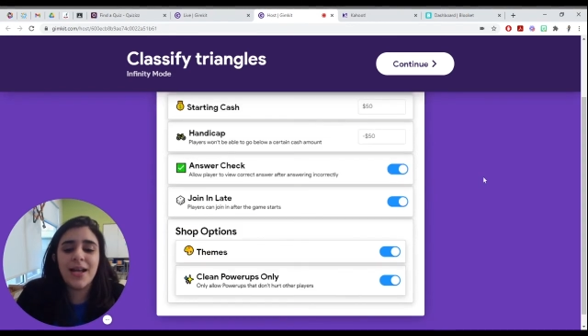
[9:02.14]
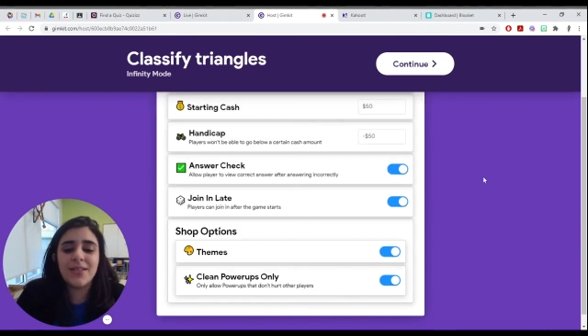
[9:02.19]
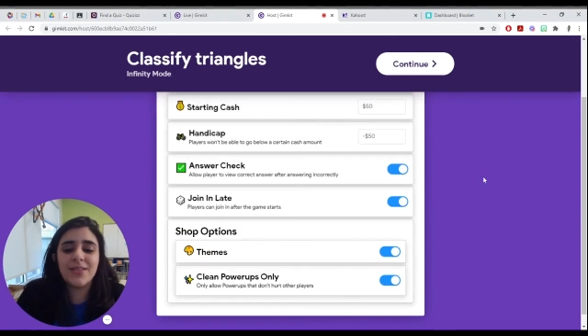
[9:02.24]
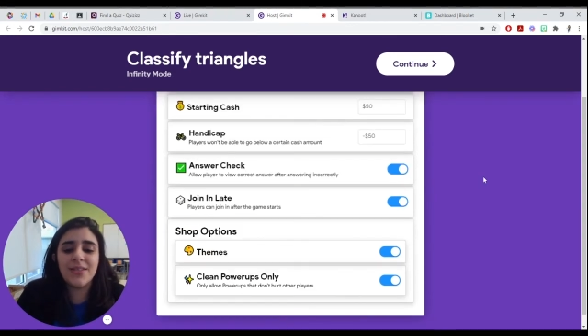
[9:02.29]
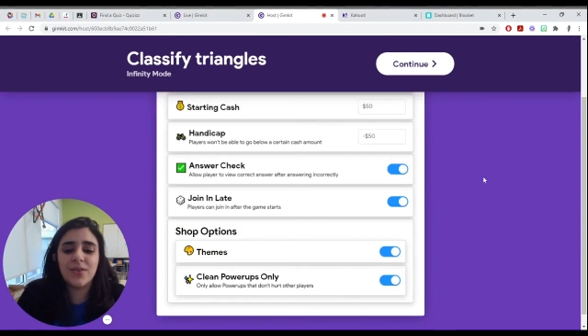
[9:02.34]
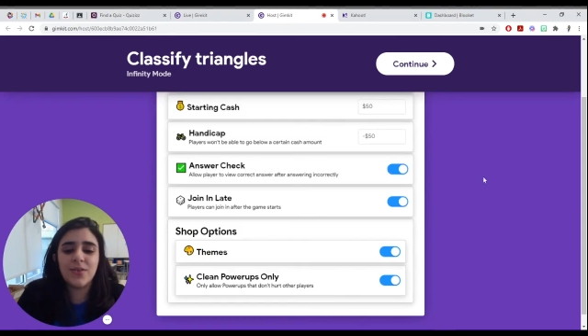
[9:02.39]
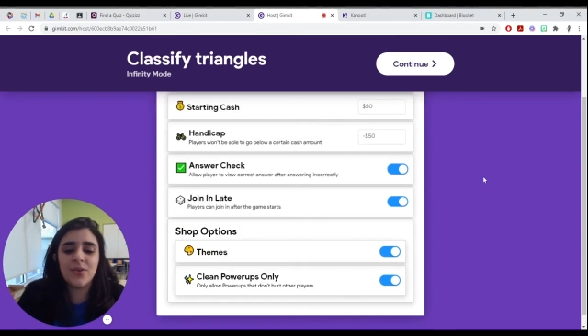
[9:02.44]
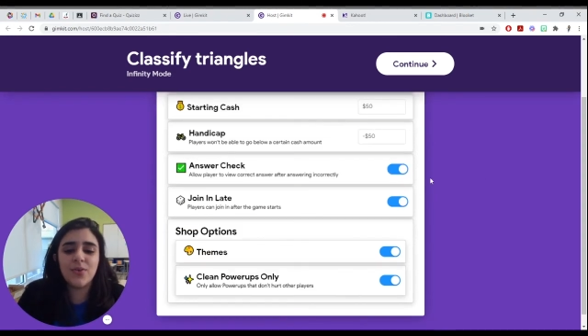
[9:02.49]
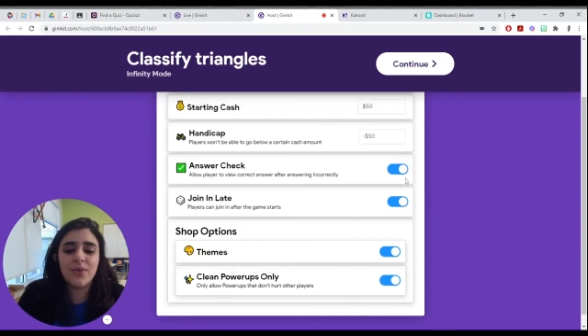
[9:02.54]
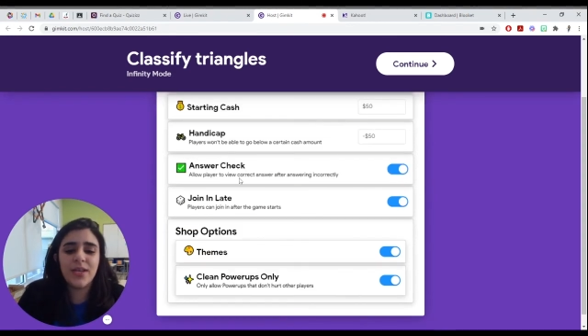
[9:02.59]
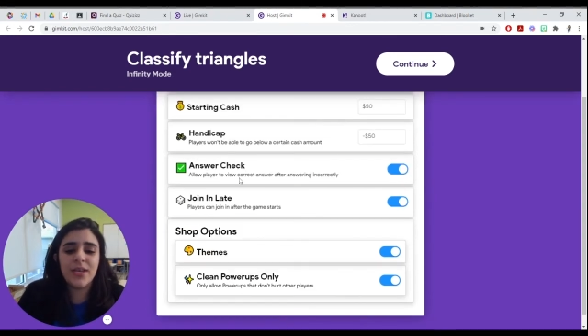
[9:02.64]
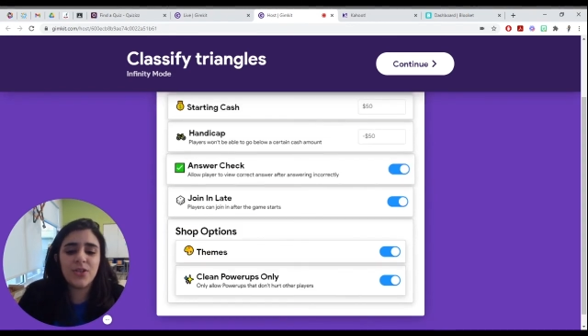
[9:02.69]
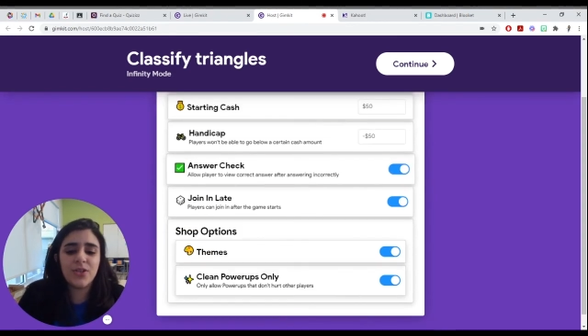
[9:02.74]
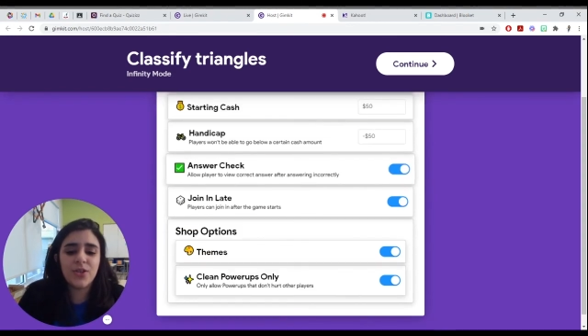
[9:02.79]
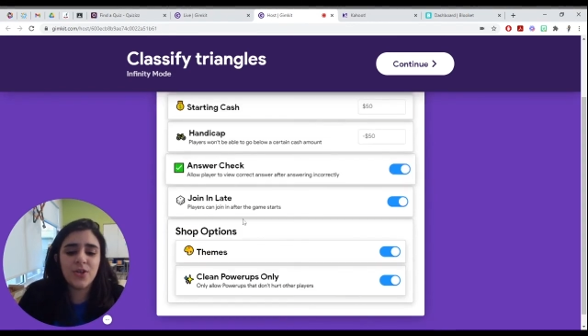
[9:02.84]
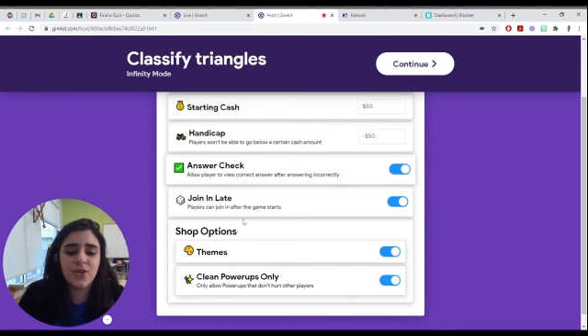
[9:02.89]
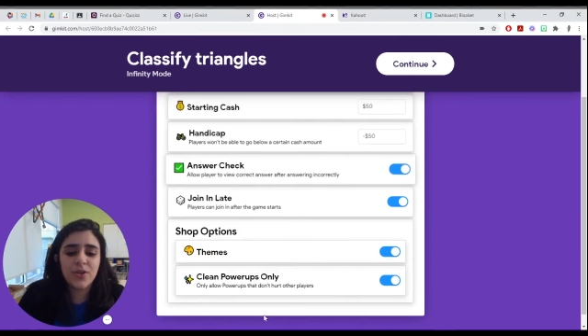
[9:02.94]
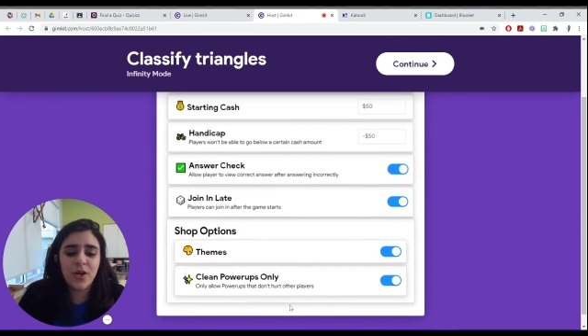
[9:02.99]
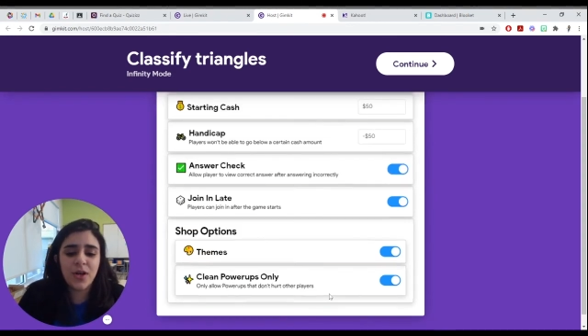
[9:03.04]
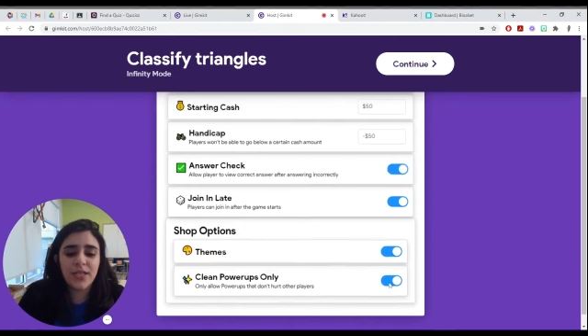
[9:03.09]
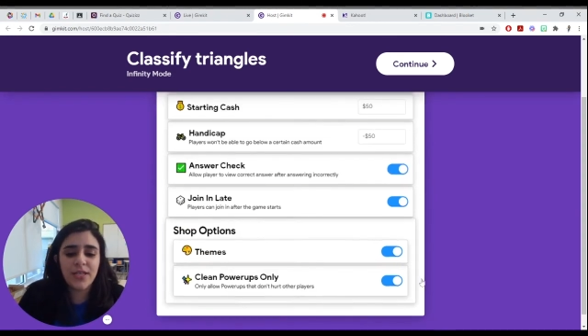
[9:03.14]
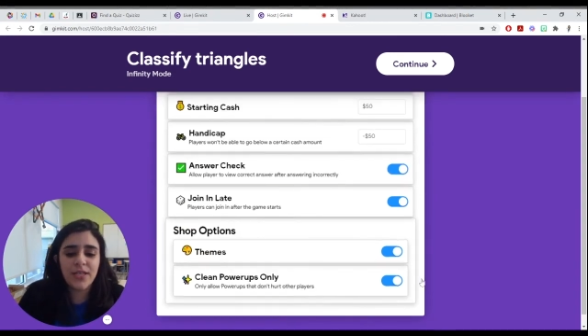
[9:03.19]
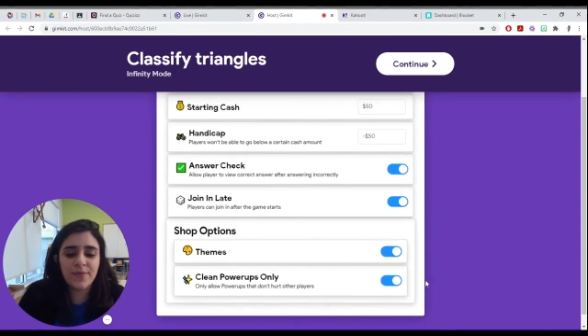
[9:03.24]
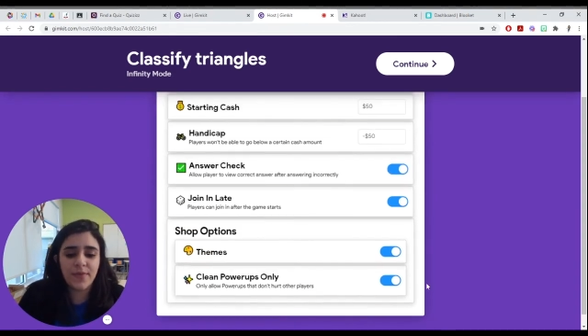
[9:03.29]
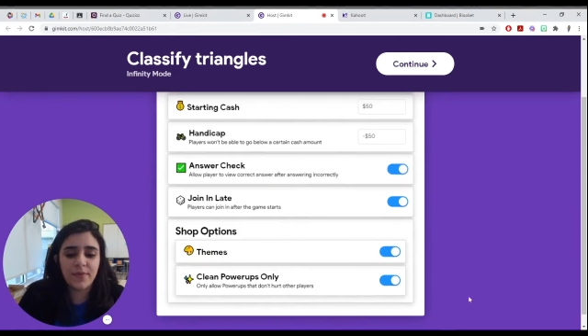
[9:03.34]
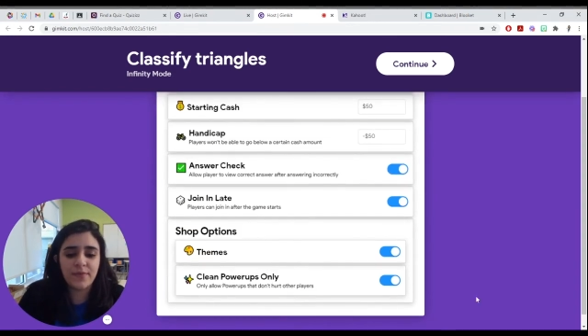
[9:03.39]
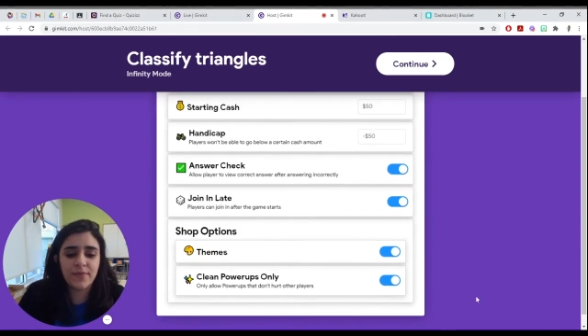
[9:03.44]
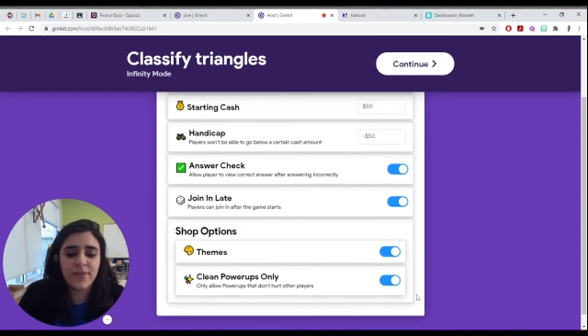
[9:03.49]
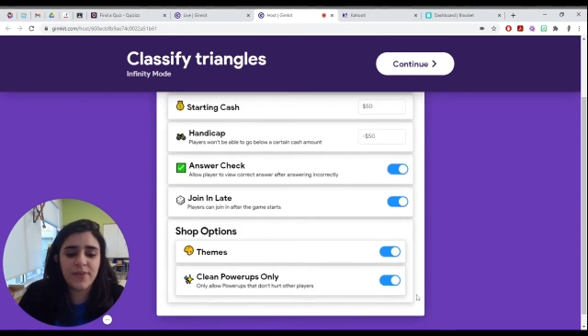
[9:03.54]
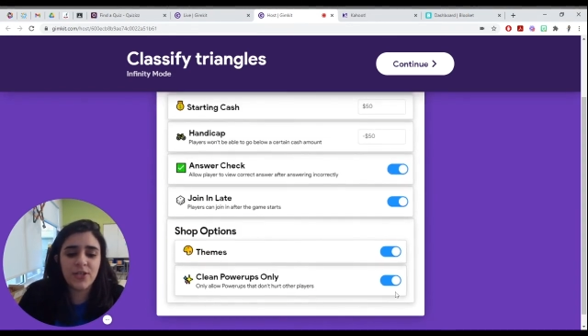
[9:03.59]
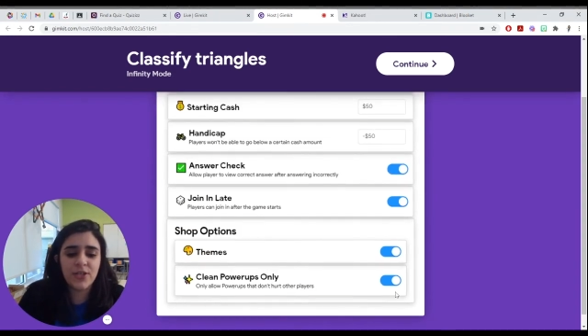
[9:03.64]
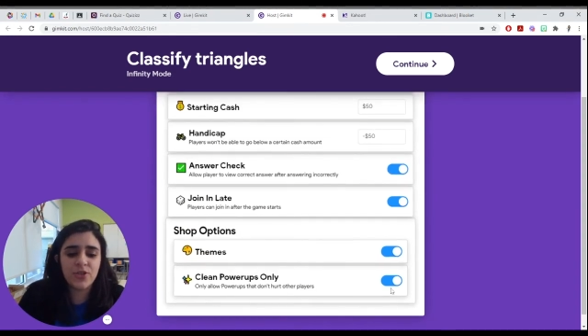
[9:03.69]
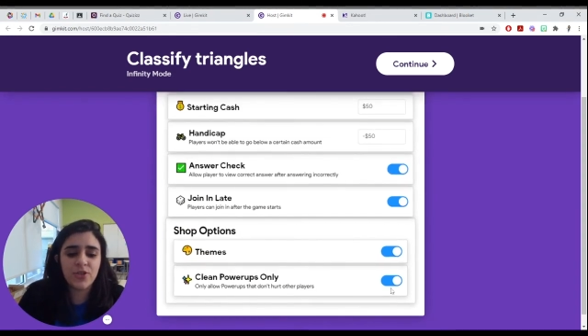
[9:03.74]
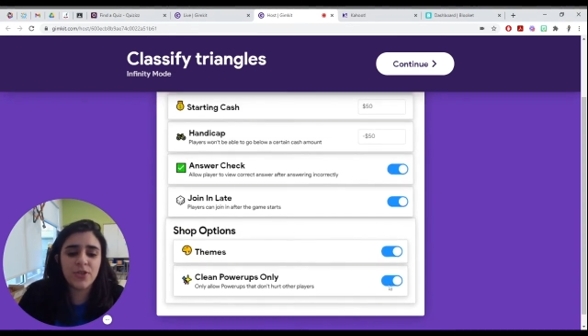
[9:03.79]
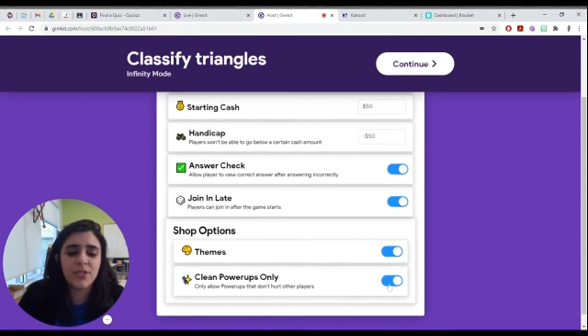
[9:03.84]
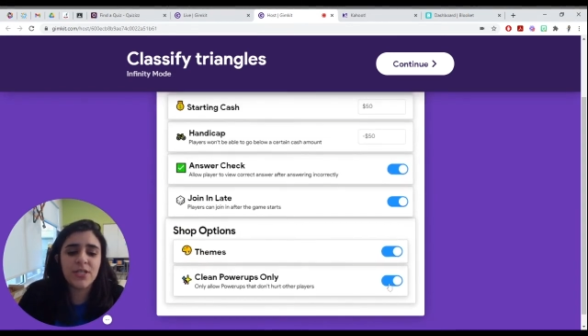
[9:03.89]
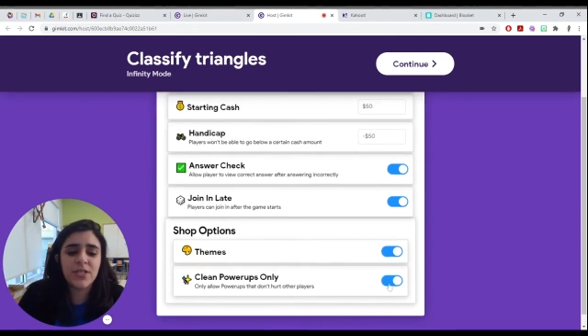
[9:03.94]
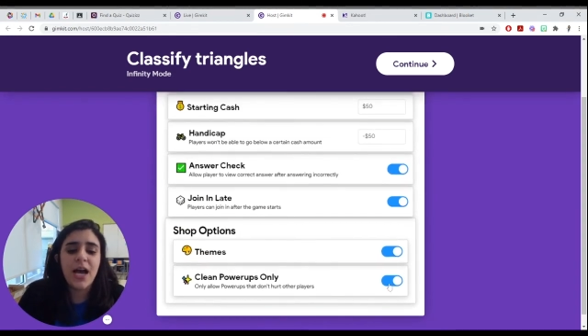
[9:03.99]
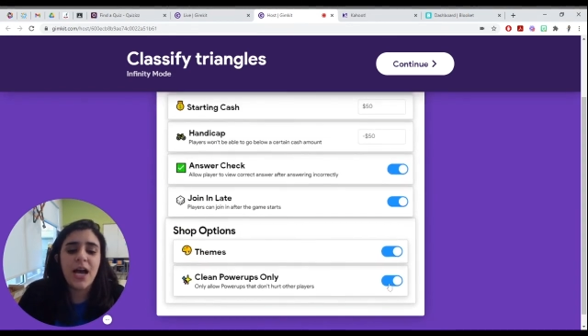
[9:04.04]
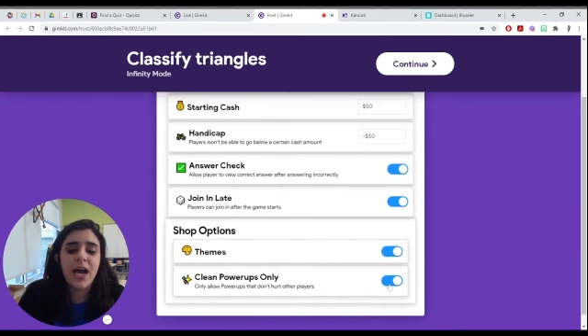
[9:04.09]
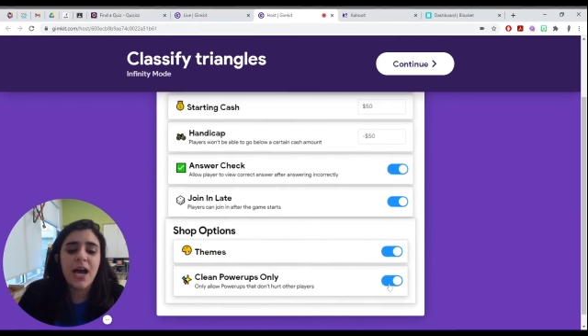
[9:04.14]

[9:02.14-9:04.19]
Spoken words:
And so you can turn on different features.